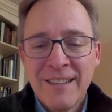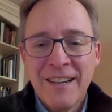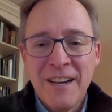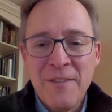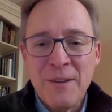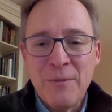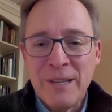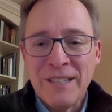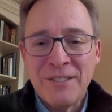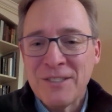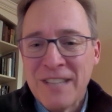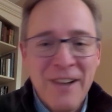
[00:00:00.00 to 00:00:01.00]
And then we
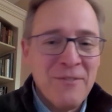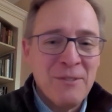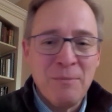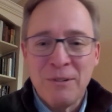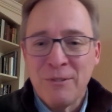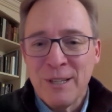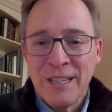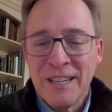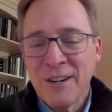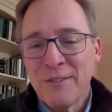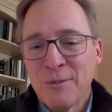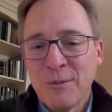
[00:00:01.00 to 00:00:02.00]
just have to be really
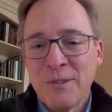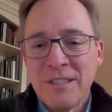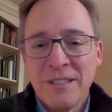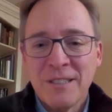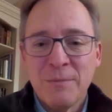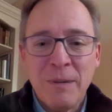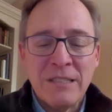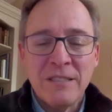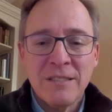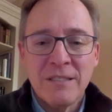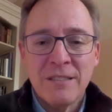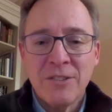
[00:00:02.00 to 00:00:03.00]
careful with the
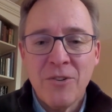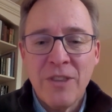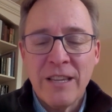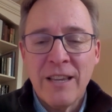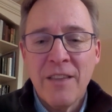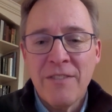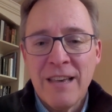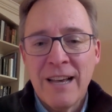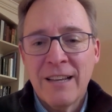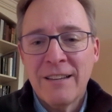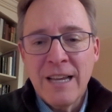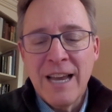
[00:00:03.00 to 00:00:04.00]
expenses. So they get
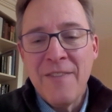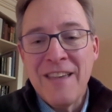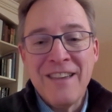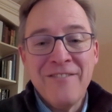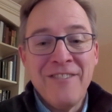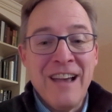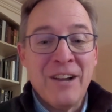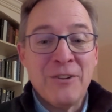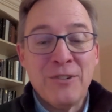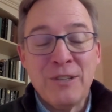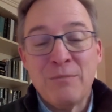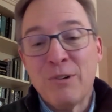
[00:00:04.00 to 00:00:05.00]
that. And they've
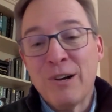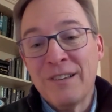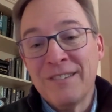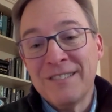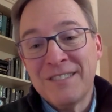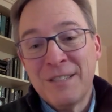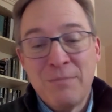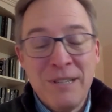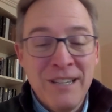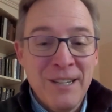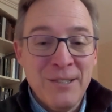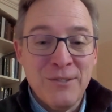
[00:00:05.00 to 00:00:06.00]
actually brought
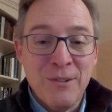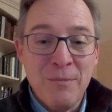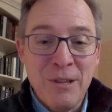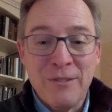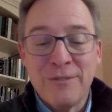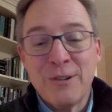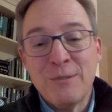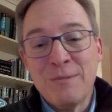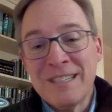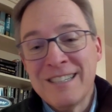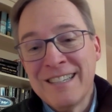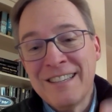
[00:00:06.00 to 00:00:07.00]
CPAs from other firms
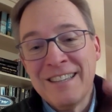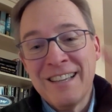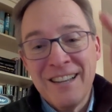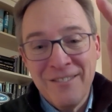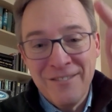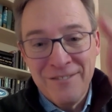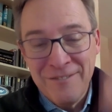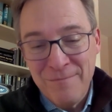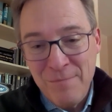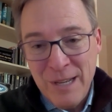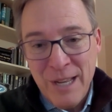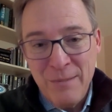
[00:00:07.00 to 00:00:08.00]
in that have
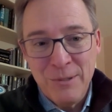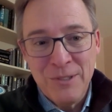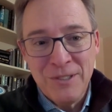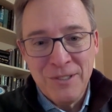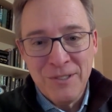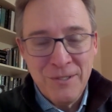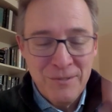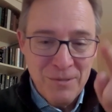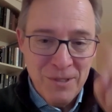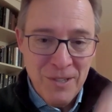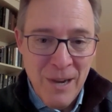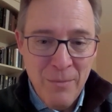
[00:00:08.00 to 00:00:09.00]
been able to
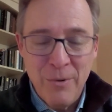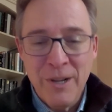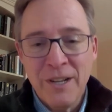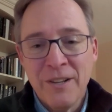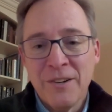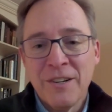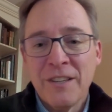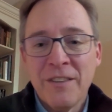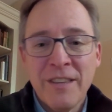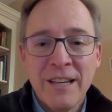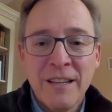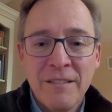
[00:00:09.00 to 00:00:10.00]
operate underneath
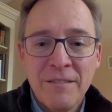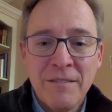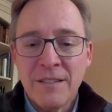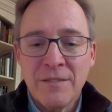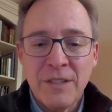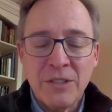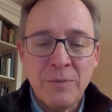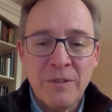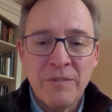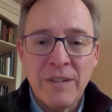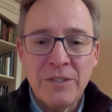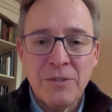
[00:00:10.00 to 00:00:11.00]
that investment
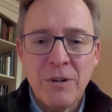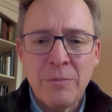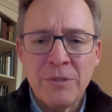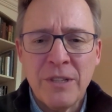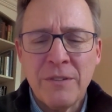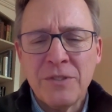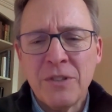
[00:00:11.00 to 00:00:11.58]
advisor representative.